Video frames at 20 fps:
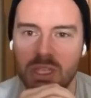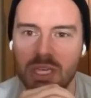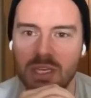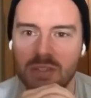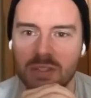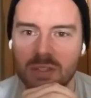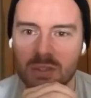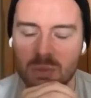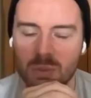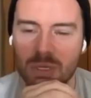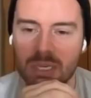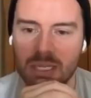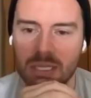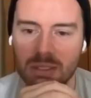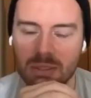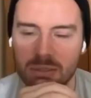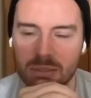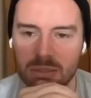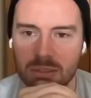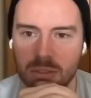to things as
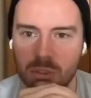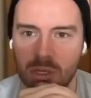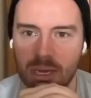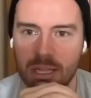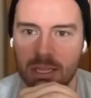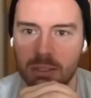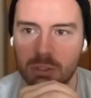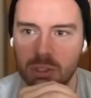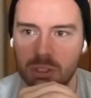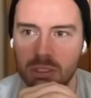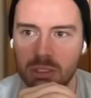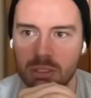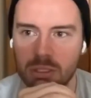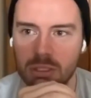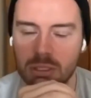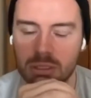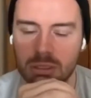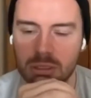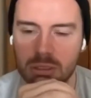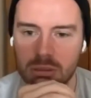well it's
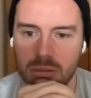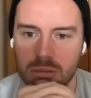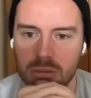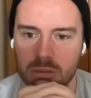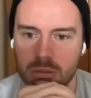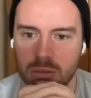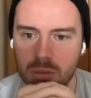challenging isn't it